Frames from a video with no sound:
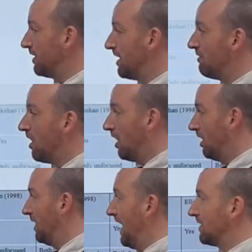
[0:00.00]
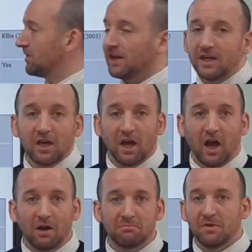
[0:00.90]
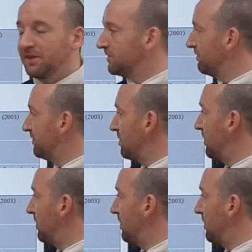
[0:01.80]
There are, actually. There's a few